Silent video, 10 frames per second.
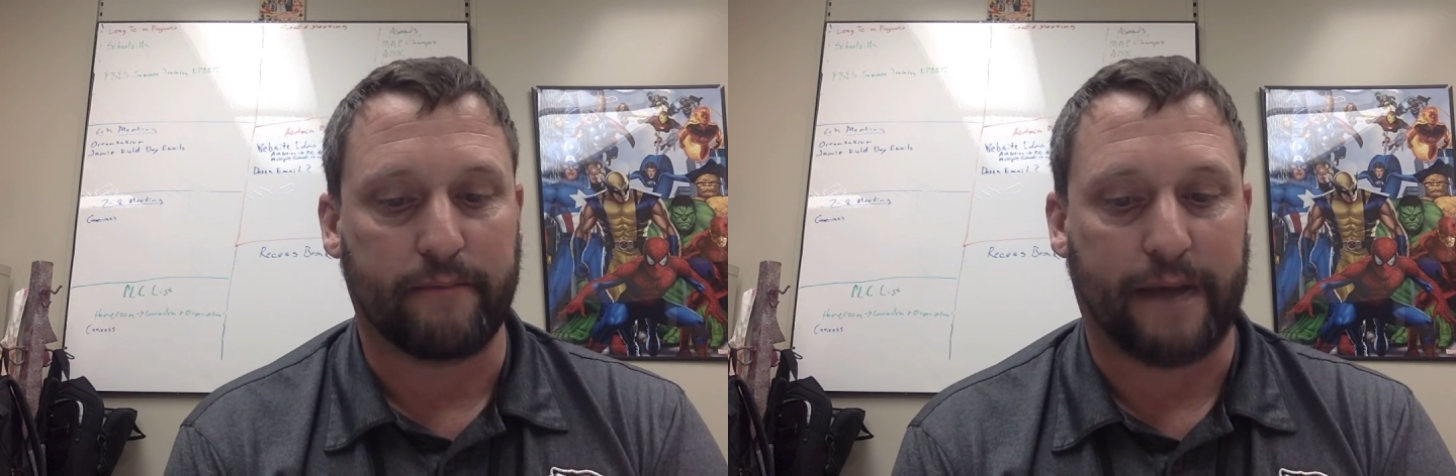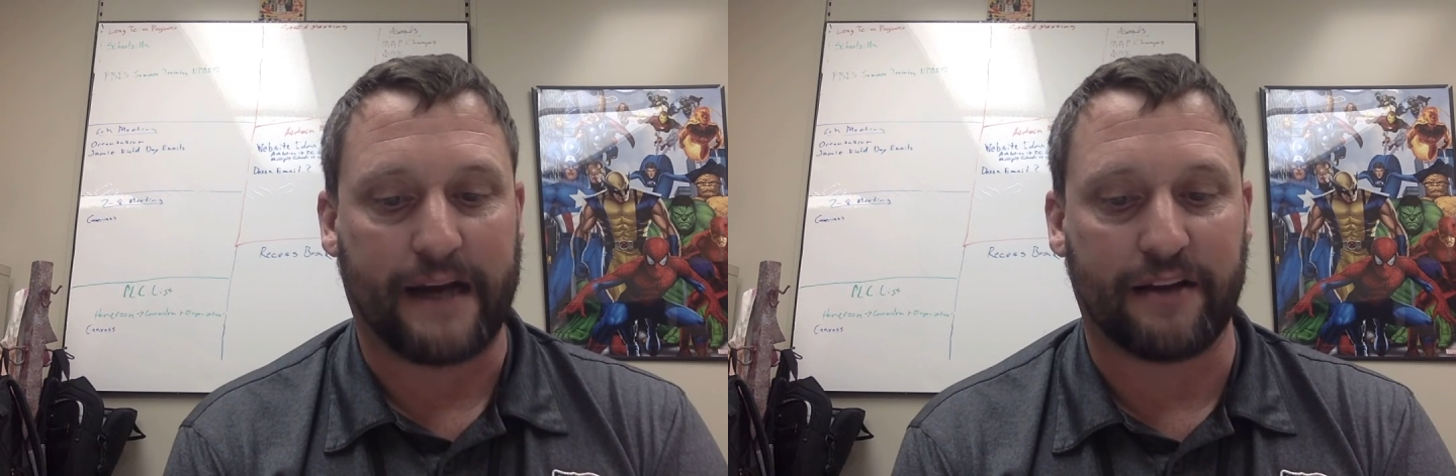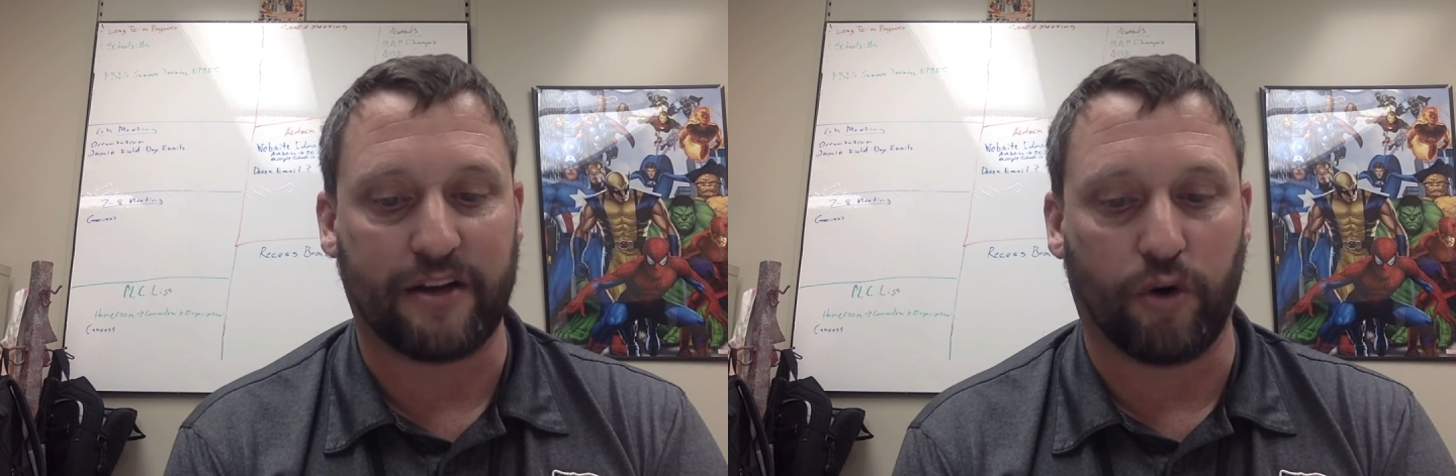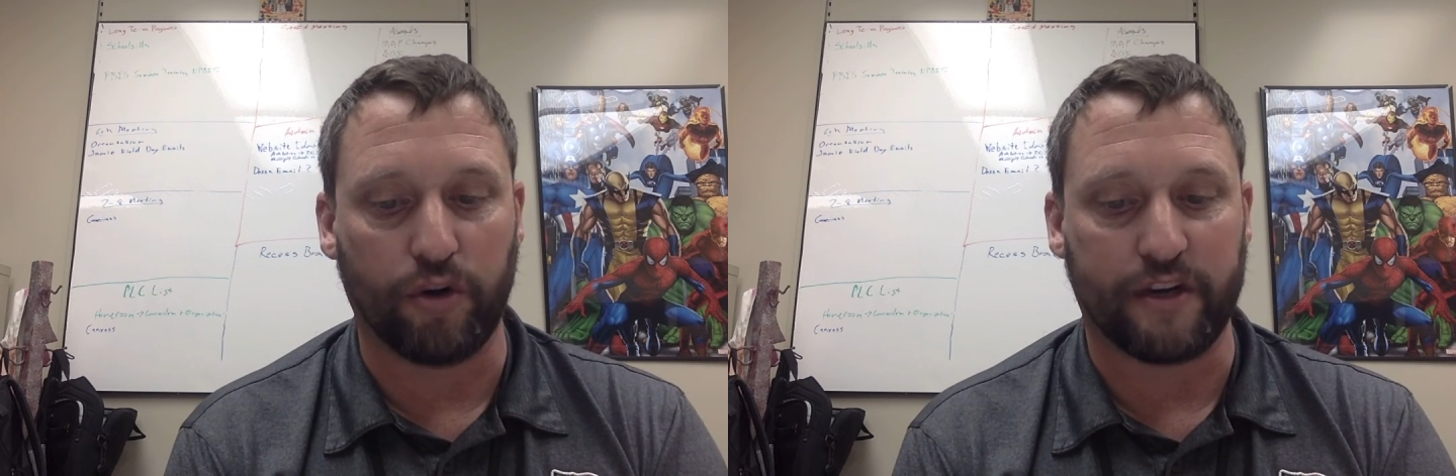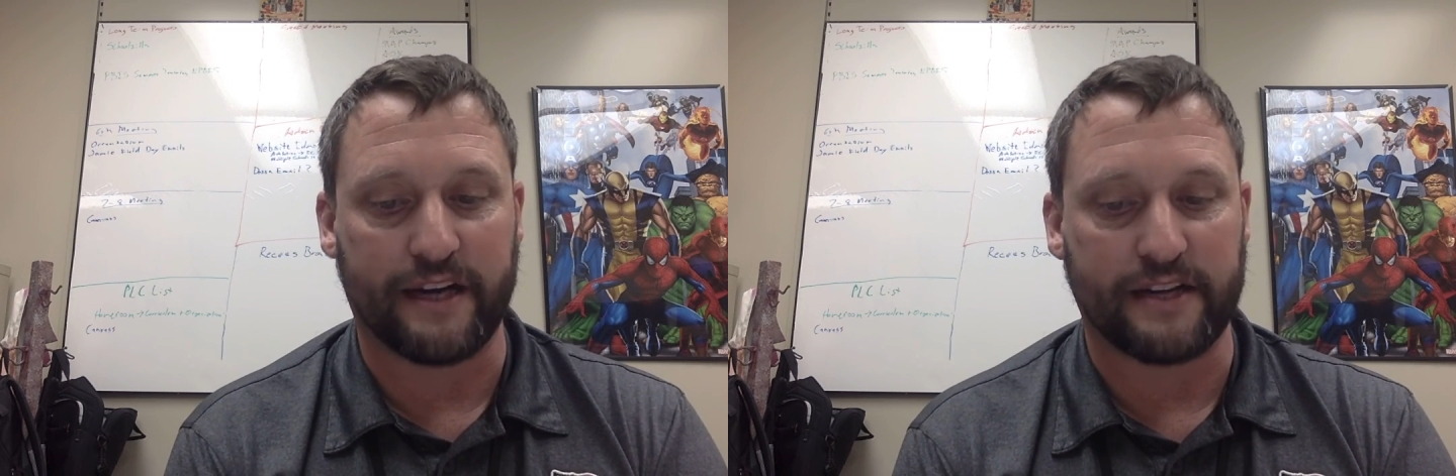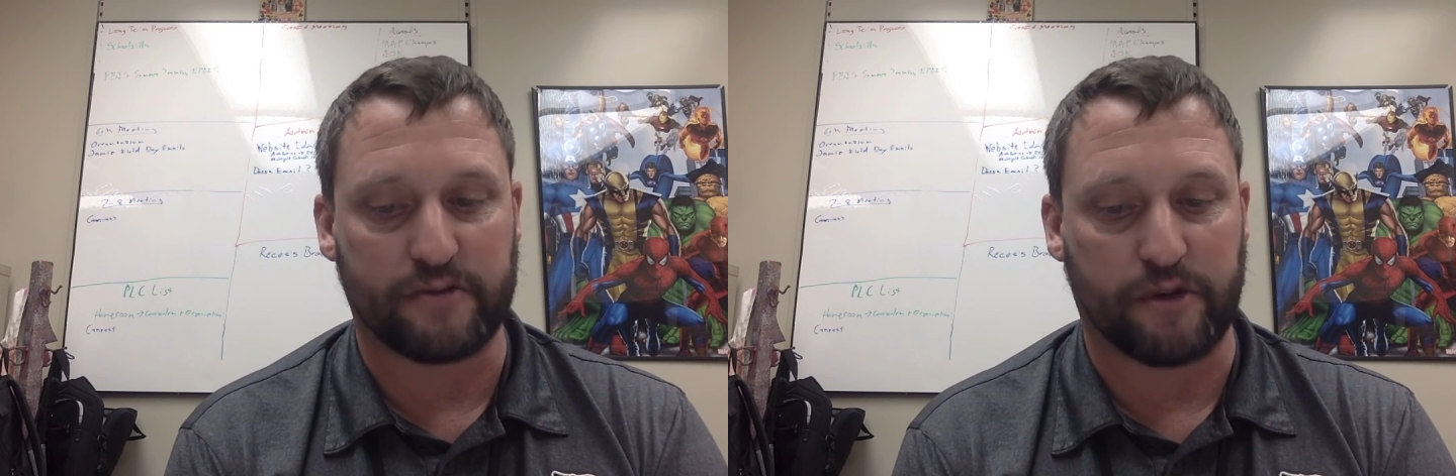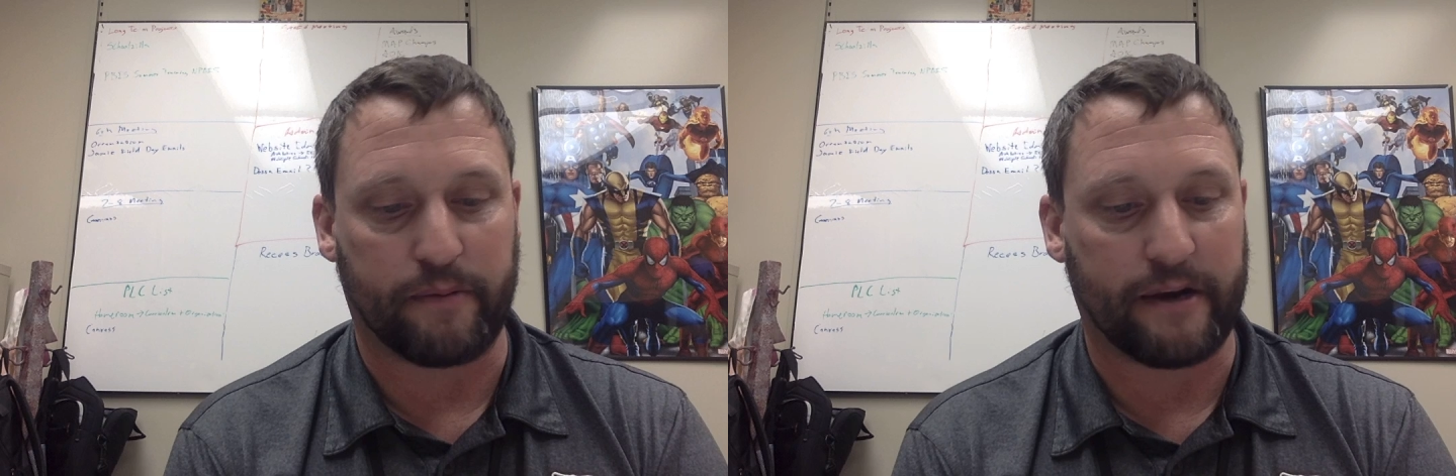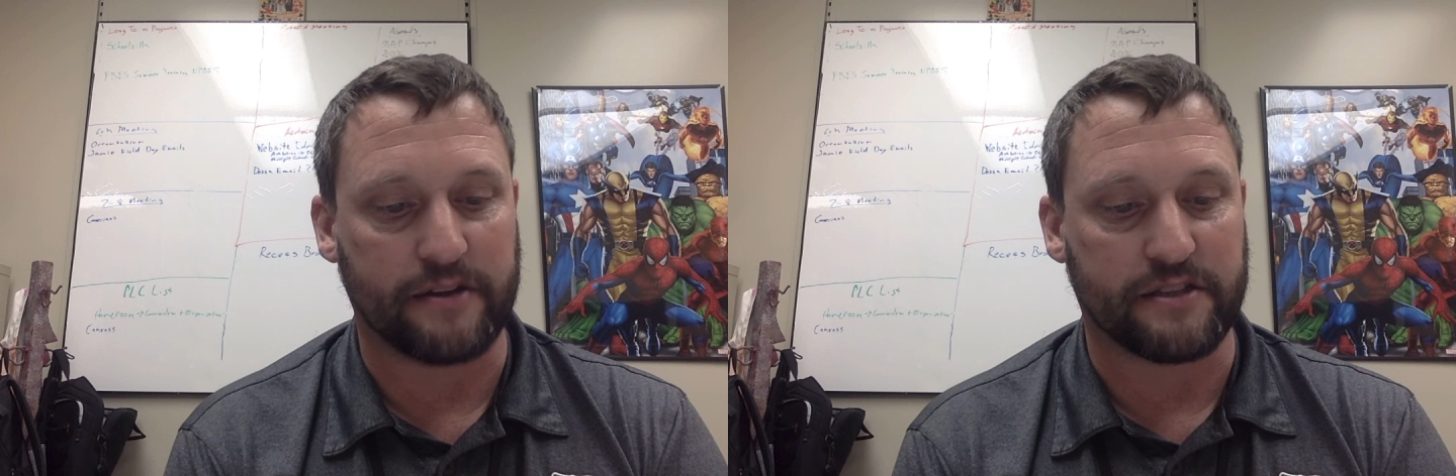Back in the olden days when your
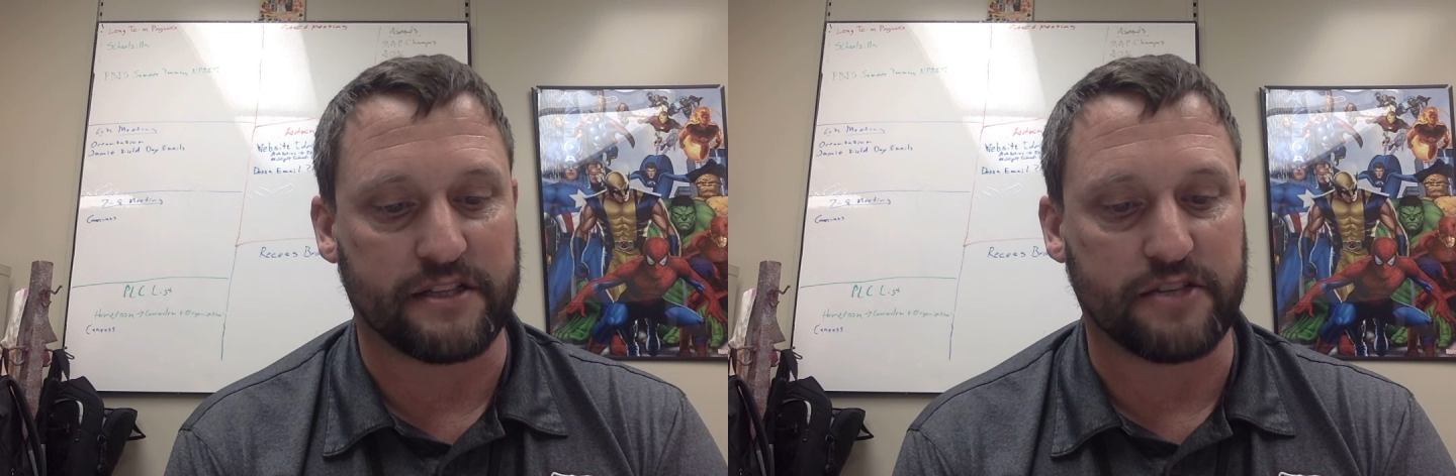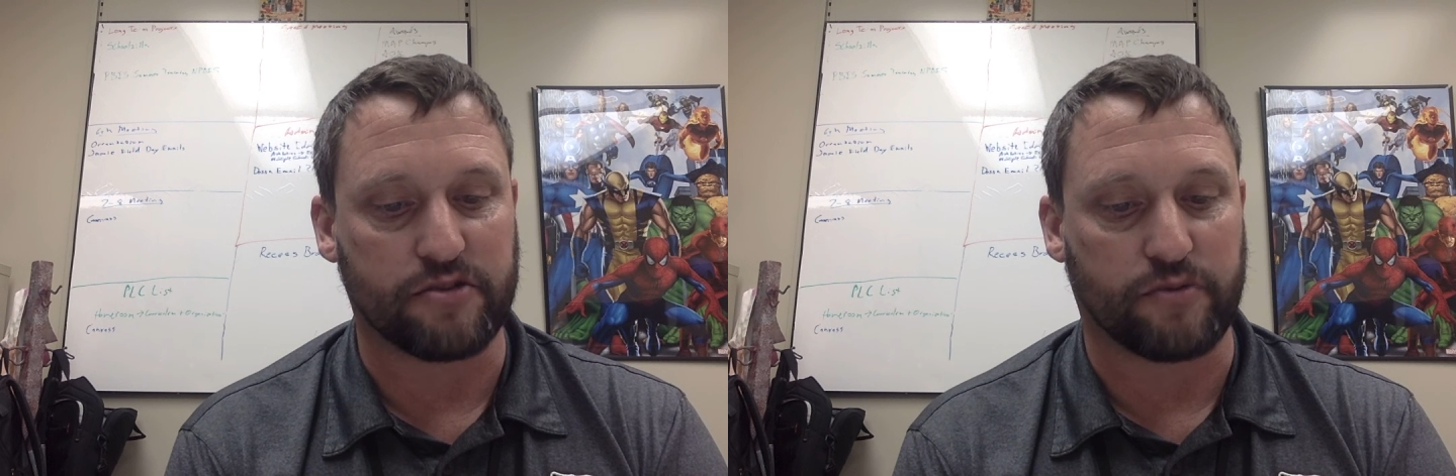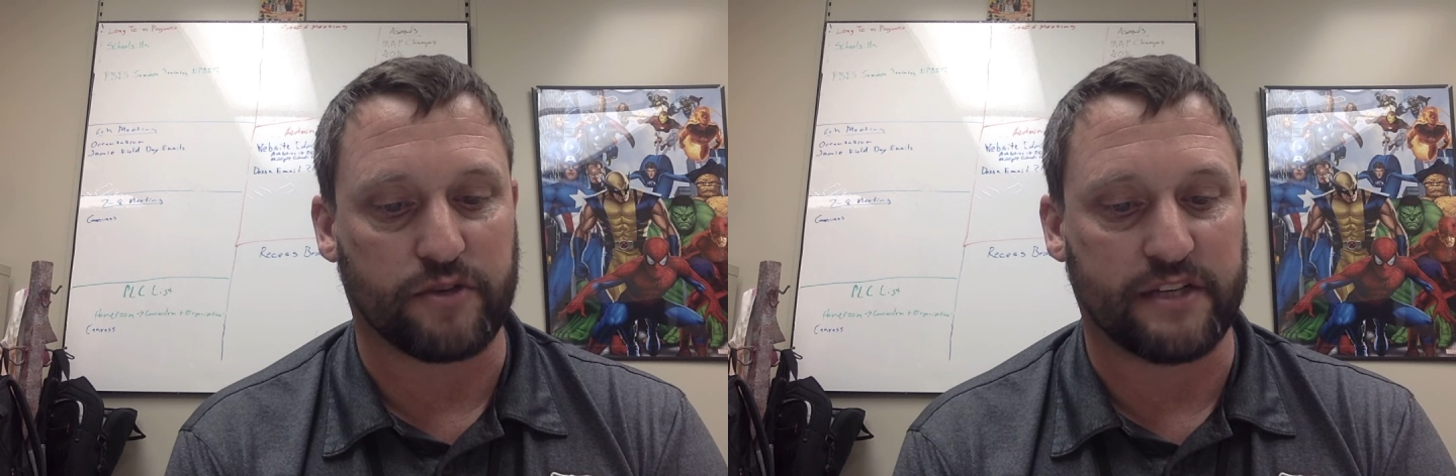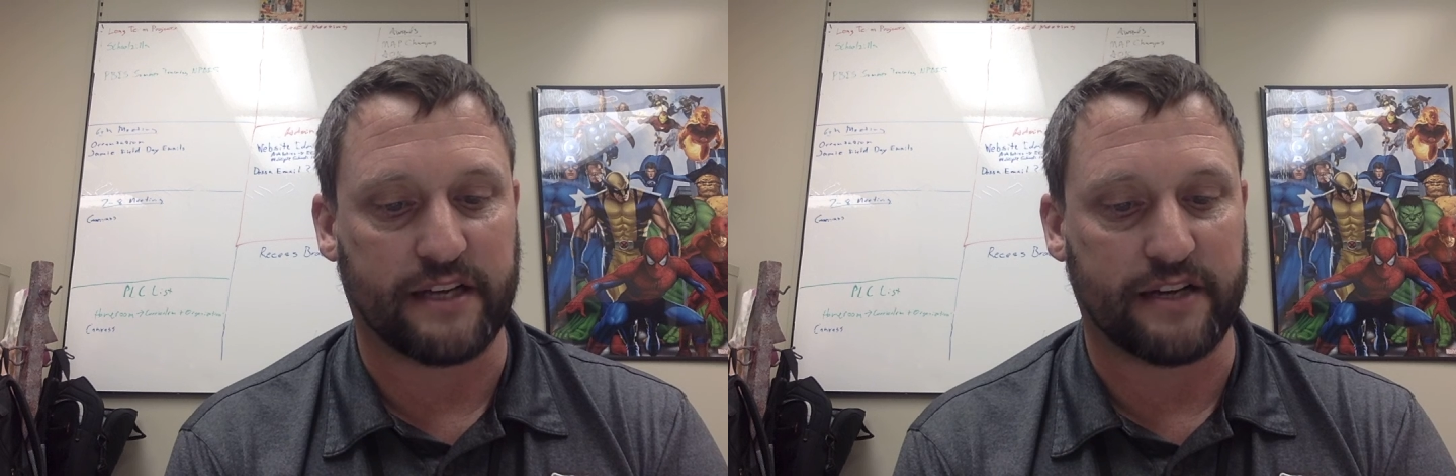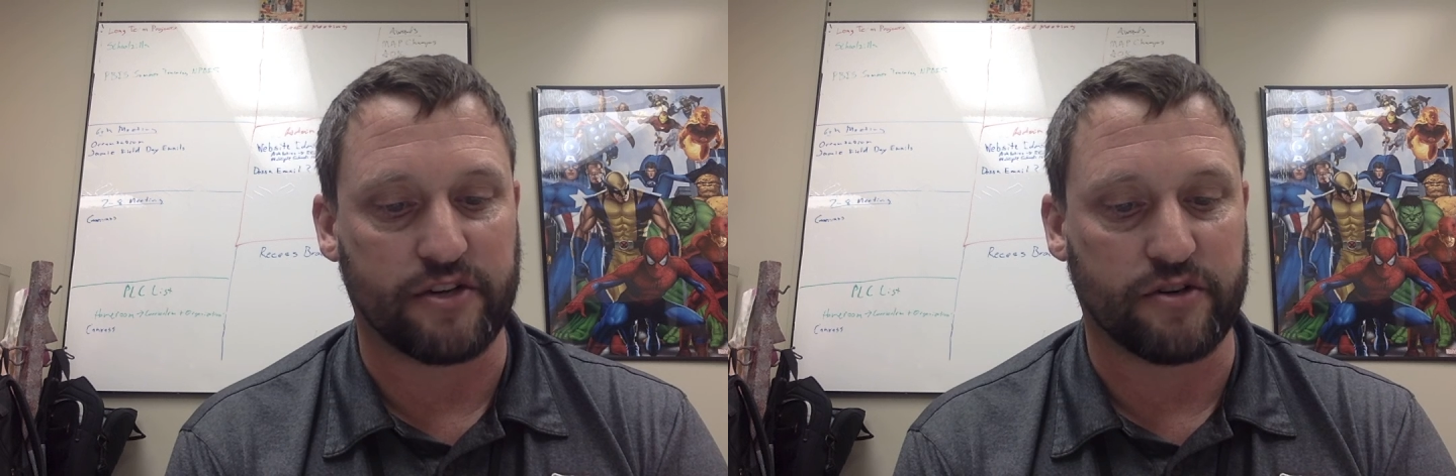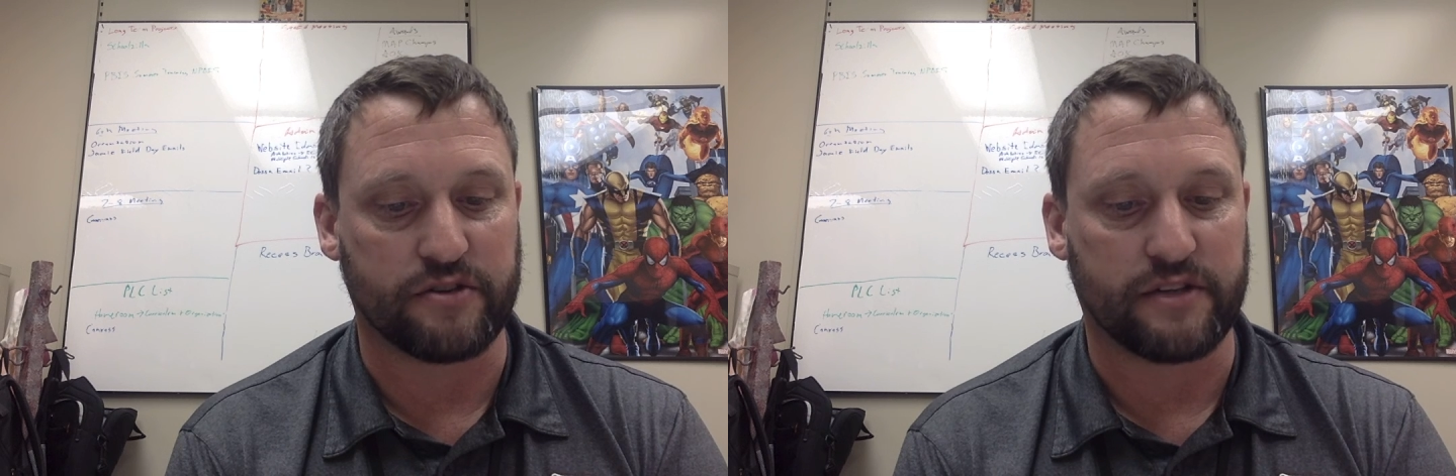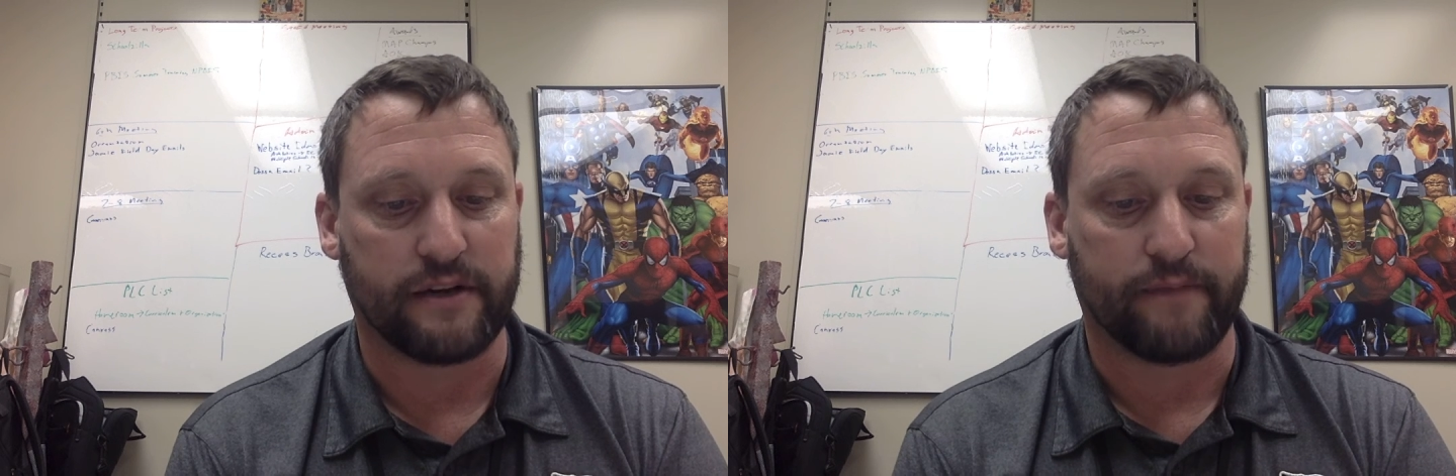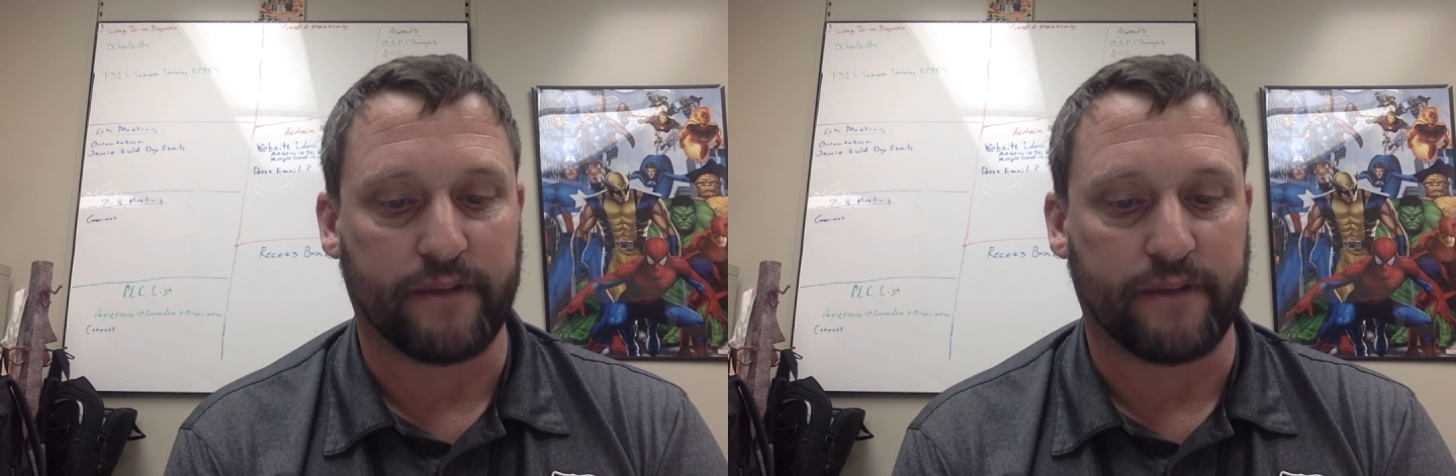parents and teachers were teenagers,